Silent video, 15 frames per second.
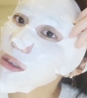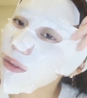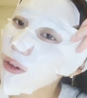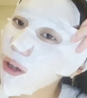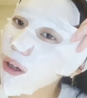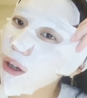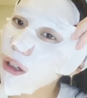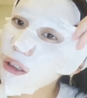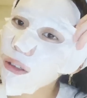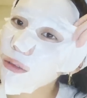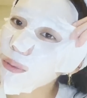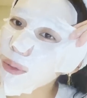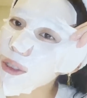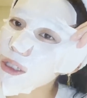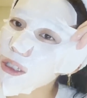In fact, all
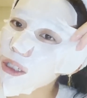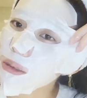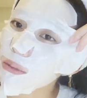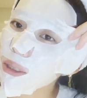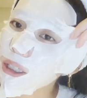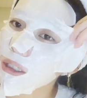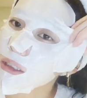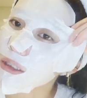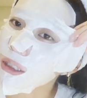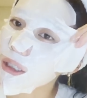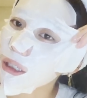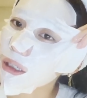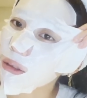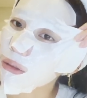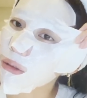of my sheet masks,
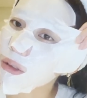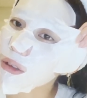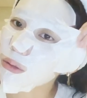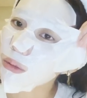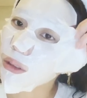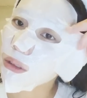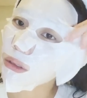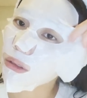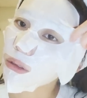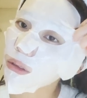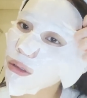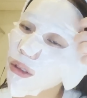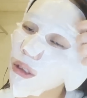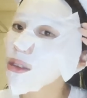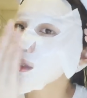like I always want to
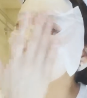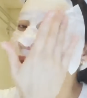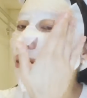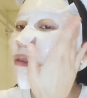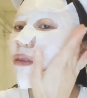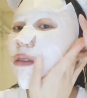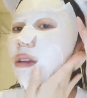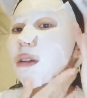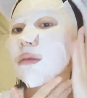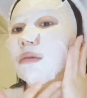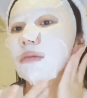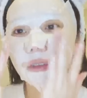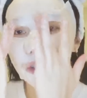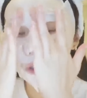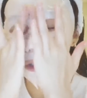save them
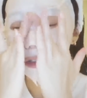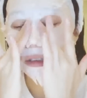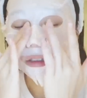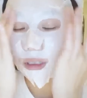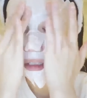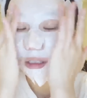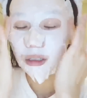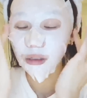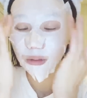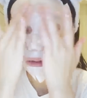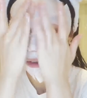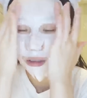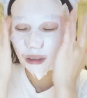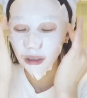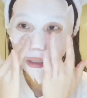for days
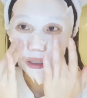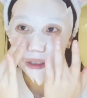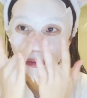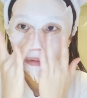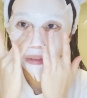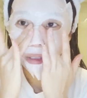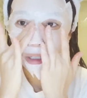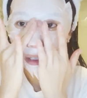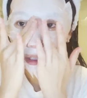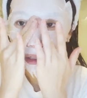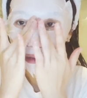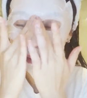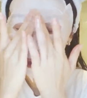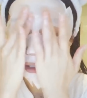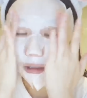where I have
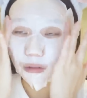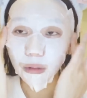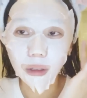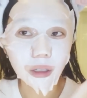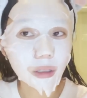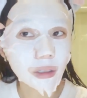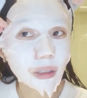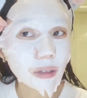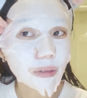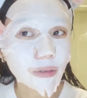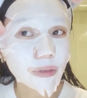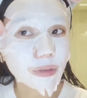time and I want a